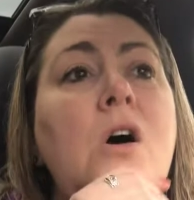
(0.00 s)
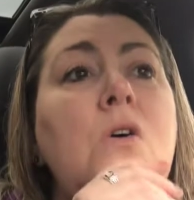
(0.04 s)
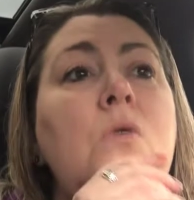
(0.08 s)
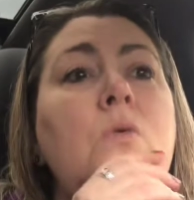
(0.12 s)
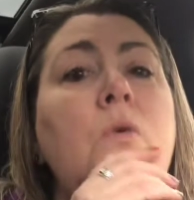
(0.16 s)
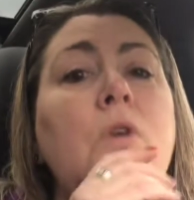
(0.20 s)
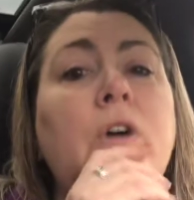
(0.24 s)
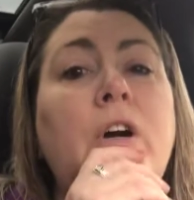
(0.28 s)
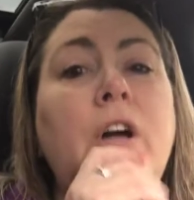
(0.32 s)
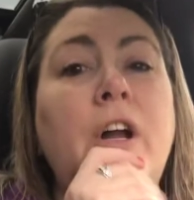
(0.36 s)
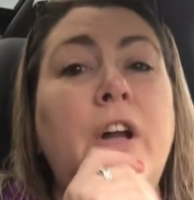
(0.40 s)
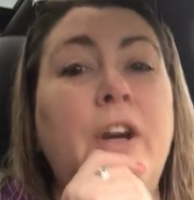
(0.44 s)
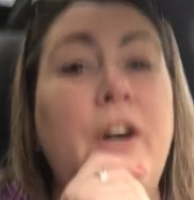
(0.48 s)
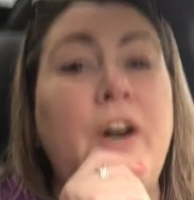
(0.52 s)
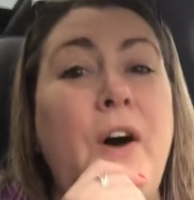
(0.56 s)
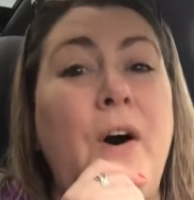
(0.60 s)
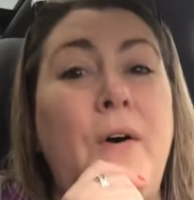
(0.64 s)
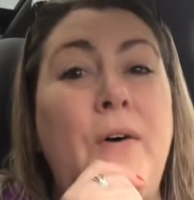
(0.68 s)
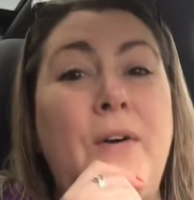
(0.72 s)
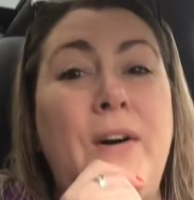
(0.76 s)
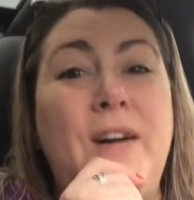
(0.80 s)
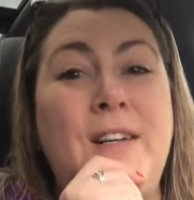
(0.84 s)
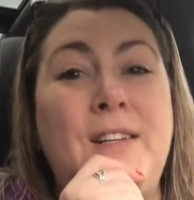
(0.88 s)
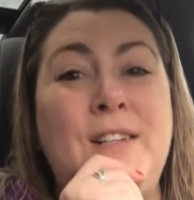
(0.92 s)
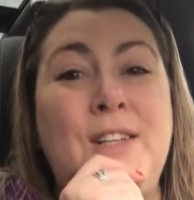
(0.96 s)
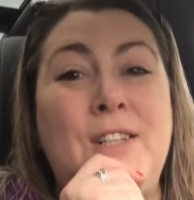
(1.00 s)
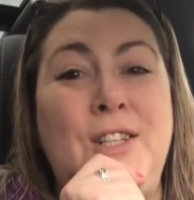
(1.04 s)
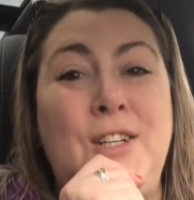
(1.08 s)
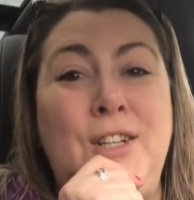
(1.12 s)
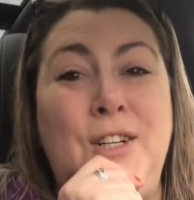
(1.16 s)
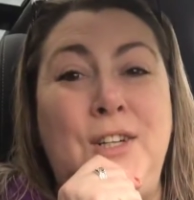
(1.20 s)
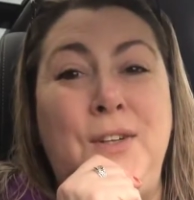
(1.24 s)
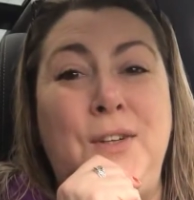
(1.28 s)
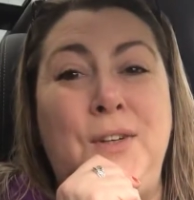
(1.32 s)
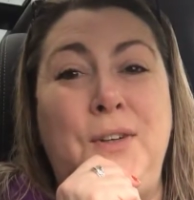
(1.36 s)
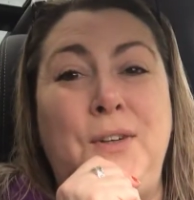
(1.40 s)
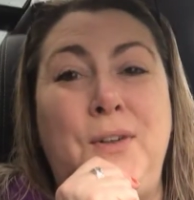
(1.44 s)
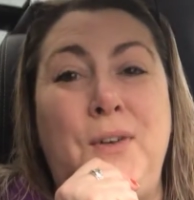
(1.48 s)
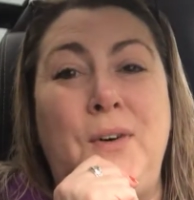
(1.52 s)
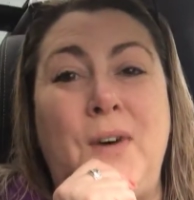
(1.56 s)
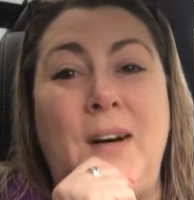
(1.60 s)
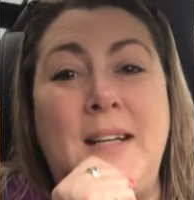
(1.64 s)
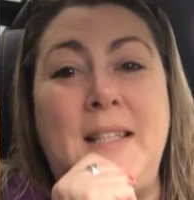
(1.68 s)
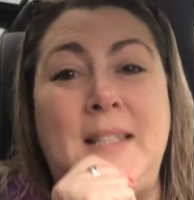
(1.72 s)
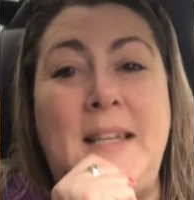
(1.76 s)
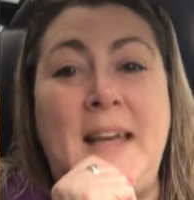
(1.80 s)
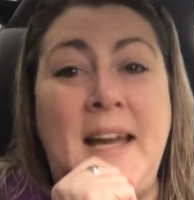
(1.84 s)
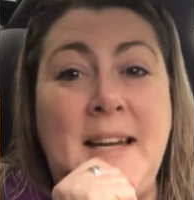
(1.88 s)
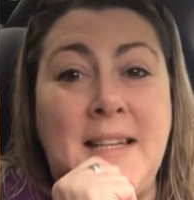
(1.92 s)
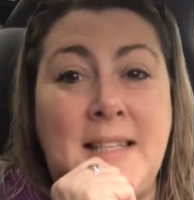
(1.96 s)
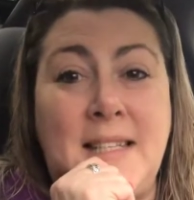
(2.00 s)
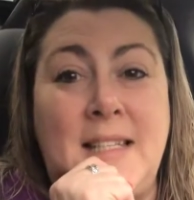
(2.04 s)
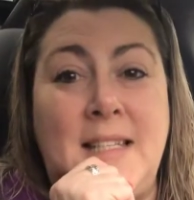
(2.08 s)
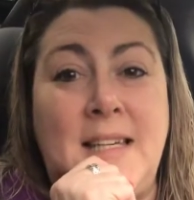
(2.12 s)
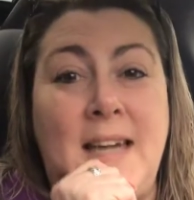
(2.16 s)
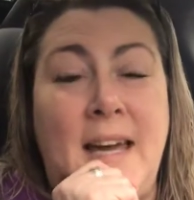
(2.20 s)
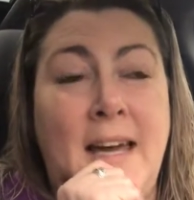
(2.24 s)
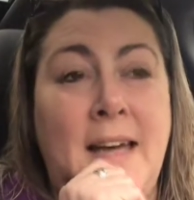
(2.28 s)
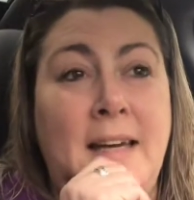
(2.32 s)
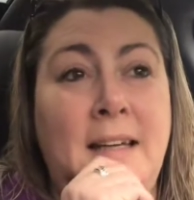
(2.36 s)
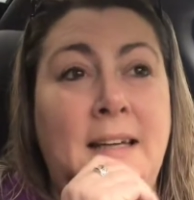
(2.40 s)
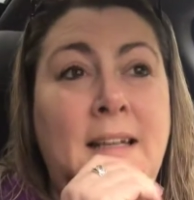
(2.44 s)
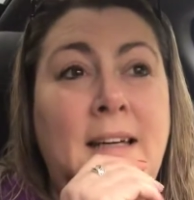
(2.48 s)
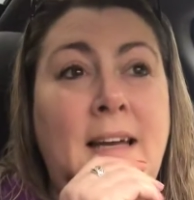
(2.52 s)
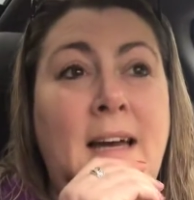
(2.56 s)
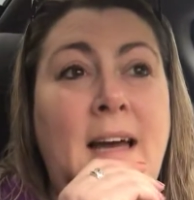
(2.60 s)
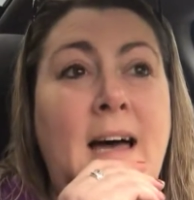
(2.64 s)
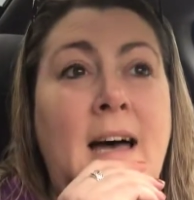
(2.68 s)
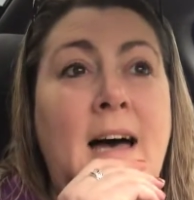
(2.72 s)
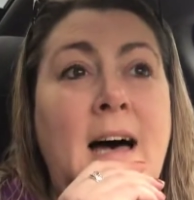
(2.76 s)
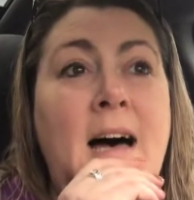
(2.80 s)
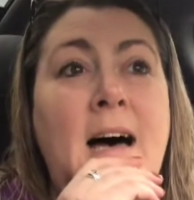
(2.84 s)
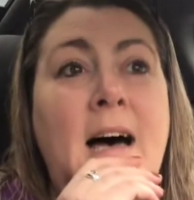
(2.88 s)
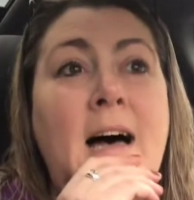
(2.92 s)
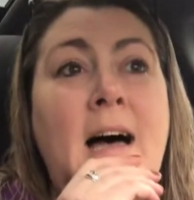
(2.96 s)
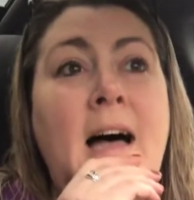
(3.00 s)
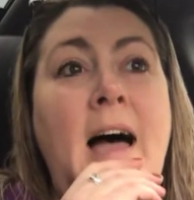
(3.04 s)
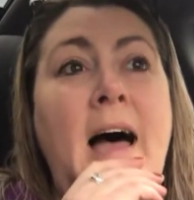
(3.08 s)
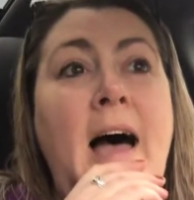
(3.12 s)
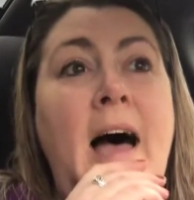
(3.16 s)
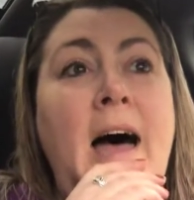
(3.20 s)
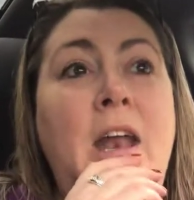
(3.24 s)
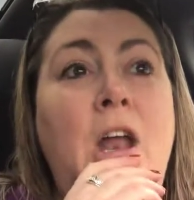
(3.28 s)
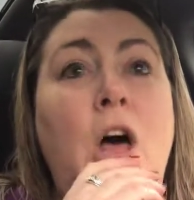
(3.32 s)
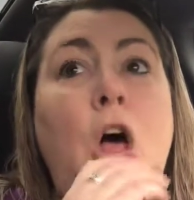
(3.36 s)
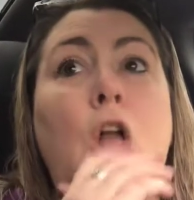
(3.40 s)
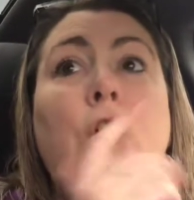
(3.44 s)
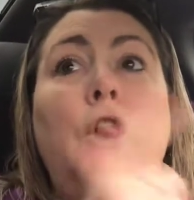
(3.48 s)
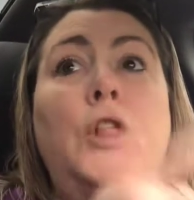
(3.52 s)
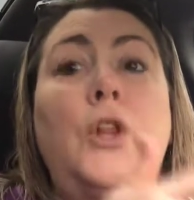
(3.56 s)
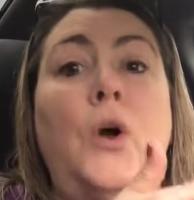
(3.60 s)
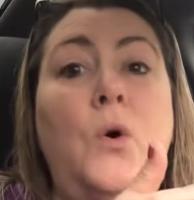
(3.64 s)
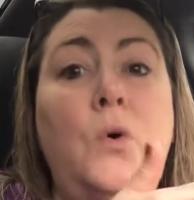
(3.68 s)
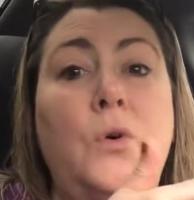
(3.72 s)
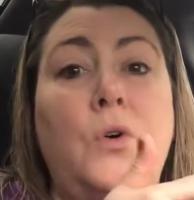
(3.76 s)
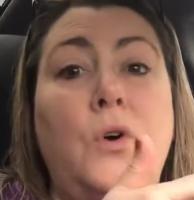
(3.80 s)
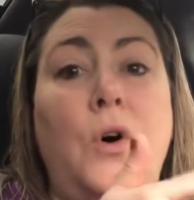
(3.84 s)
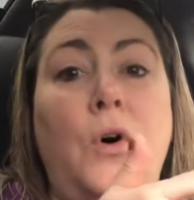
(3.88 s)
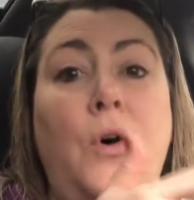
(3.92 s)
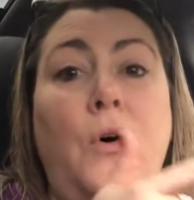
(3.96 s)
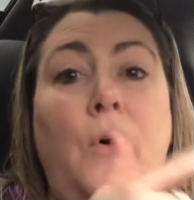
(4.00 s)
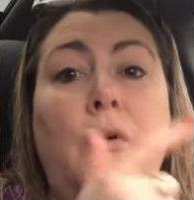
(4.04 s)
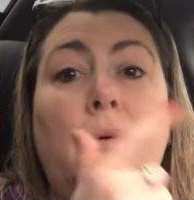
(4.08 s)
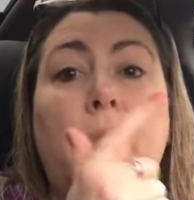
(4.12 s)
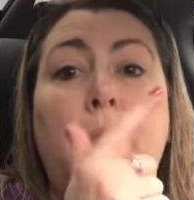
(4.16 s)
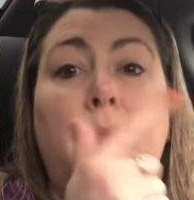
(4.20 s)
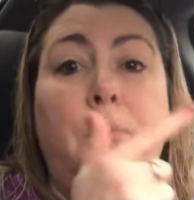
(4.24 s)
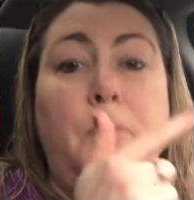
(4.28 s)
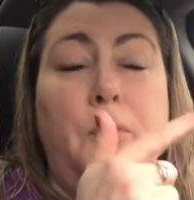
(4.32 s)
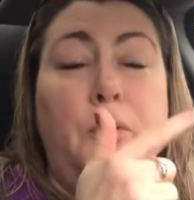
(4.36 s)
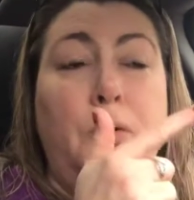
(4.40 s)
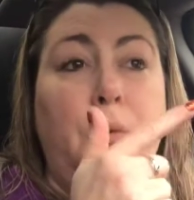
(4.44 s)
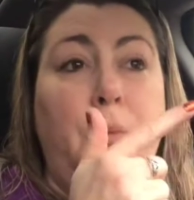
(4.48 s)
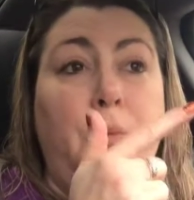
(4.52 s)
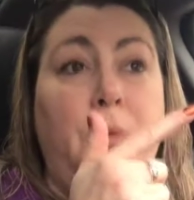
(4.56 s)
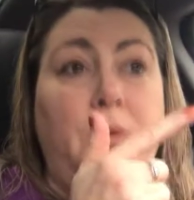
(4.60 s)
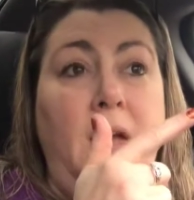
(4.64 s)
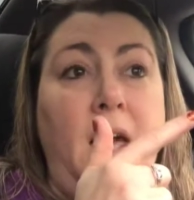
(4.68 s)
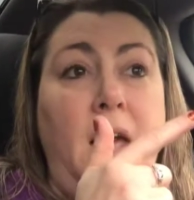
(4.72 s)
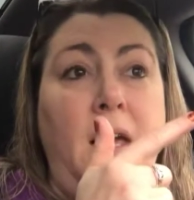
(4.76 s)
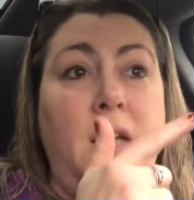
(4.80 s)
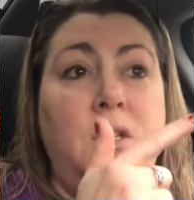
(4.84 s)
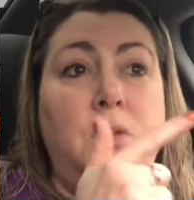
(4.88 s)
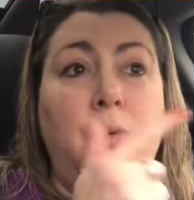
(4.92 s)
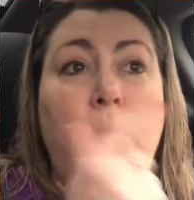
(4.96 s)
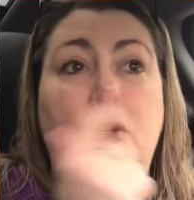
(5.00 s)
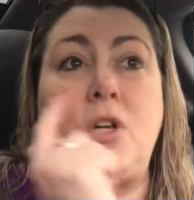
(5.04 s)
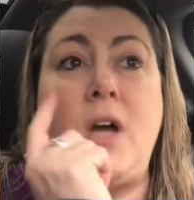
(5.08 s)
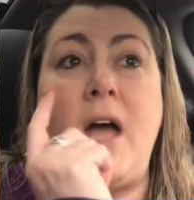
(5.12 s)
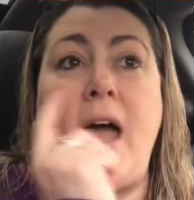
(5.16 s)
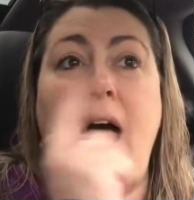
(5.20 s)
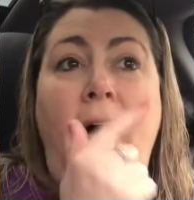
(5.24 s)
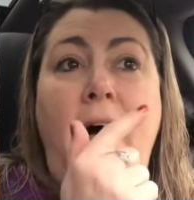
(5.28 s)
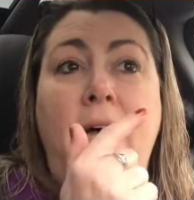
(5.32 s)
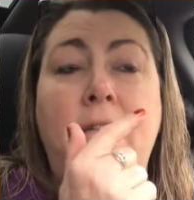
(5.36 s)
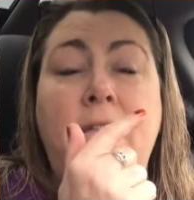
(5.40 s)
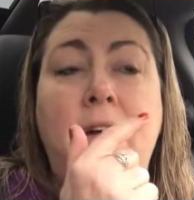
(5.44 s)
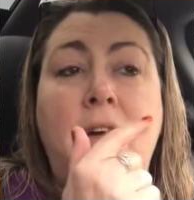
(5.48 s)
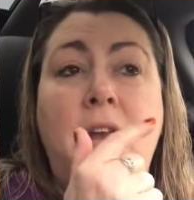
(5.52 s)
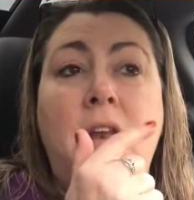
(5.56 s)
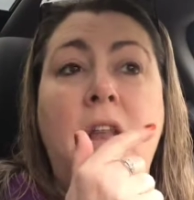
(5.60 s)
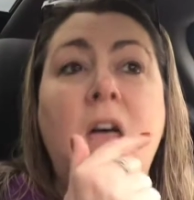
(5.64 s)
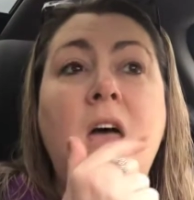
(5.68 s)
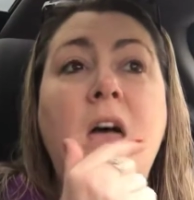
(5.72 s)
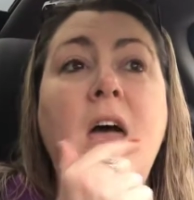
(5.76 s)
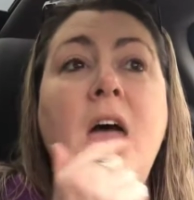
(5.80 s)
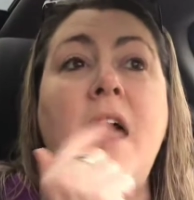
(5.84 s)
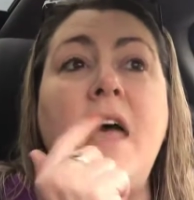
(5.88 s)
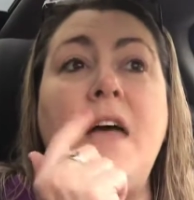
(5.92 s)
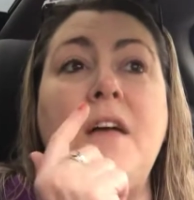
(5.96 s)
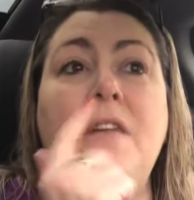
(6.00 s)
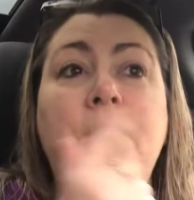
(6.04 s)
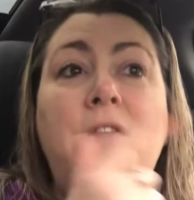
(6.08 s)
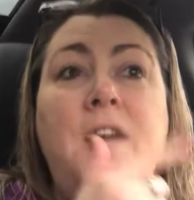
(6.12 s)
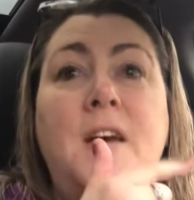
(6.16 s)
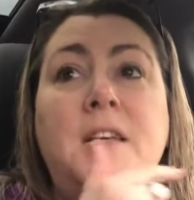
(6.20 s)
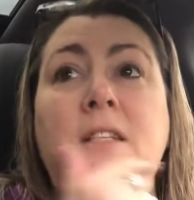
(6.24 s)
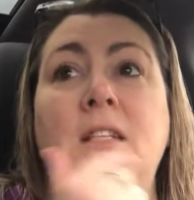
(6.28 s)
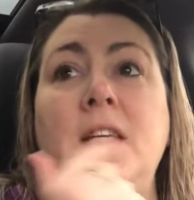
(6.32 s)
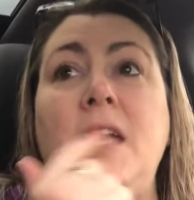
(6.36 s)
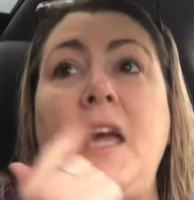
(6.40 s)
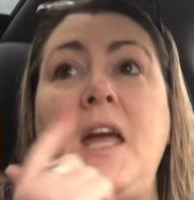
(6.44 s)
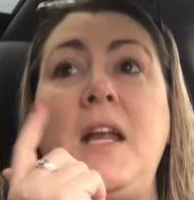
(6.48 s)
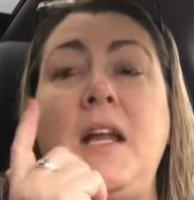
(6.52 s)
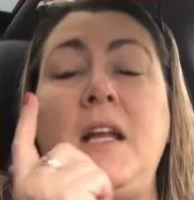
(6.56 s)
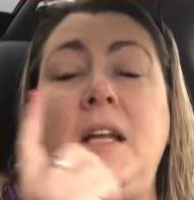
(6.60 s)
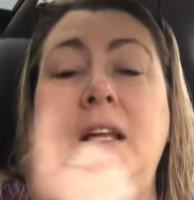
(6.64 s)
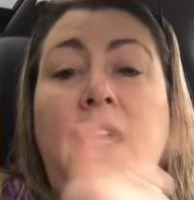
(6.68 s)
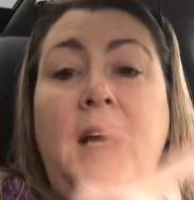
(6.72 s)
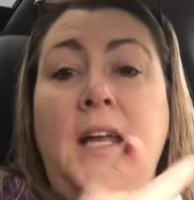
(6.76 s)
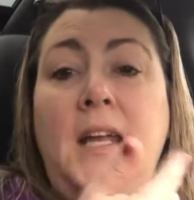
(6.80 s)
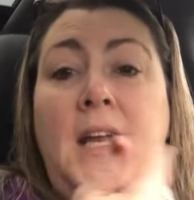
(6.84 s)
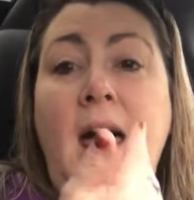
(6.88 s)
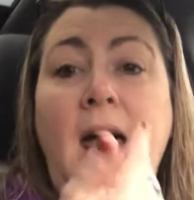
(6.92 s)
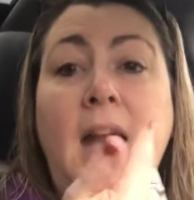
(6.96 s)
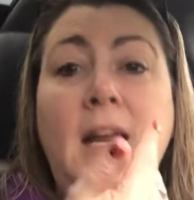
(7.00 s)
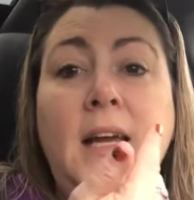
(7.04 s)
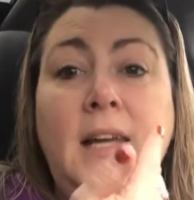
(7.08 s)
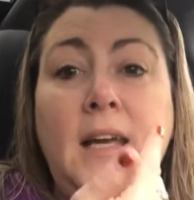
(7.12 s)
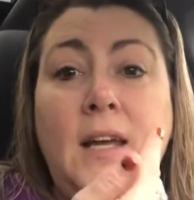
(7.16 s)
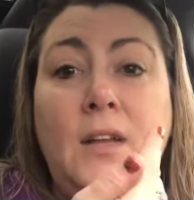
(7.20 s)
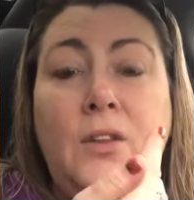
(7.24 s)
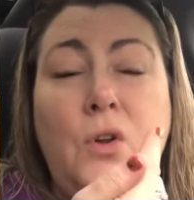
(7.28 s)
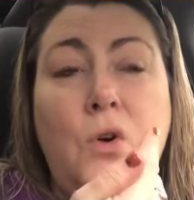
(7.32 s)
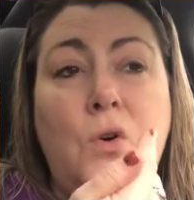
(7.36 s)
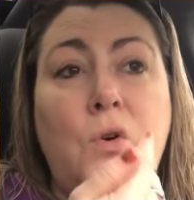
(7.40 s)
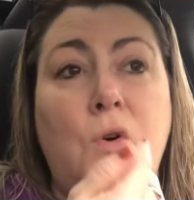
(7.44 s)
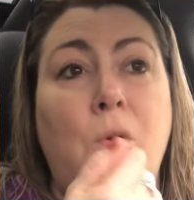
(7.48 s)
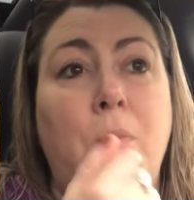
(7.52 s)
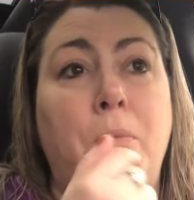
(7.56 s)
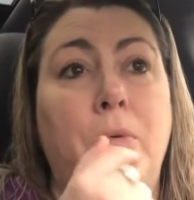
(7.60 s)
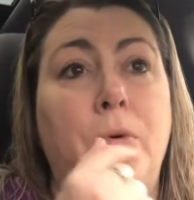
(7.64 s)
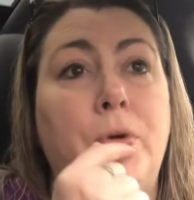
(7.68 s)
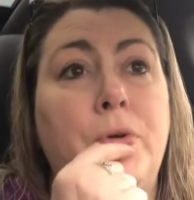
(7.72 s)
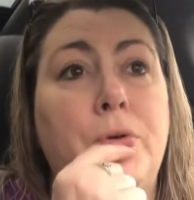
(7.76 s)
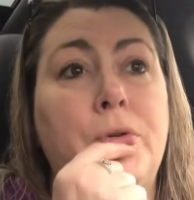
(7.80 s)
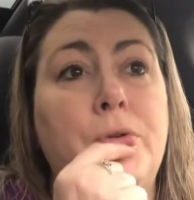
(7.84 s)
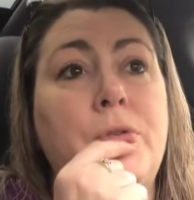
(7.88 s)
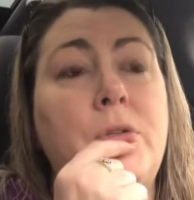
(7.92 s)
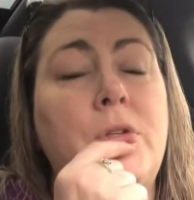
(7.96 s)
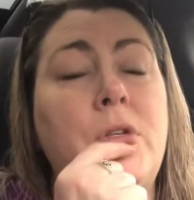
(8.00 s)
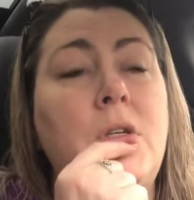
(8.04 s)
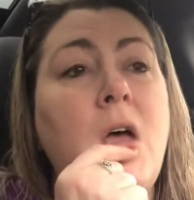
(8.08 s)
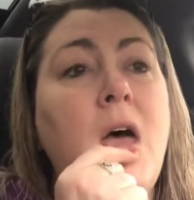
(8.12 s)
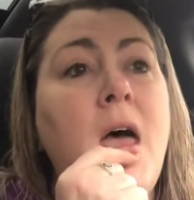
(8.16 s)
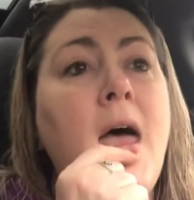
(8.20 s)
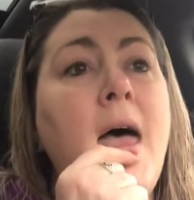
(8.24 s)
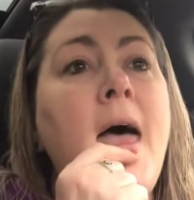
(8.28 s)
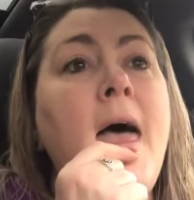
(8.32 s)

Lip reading: we're going to go and do a tasting at a local brew place, which I haven't investigated Connecticut local brews.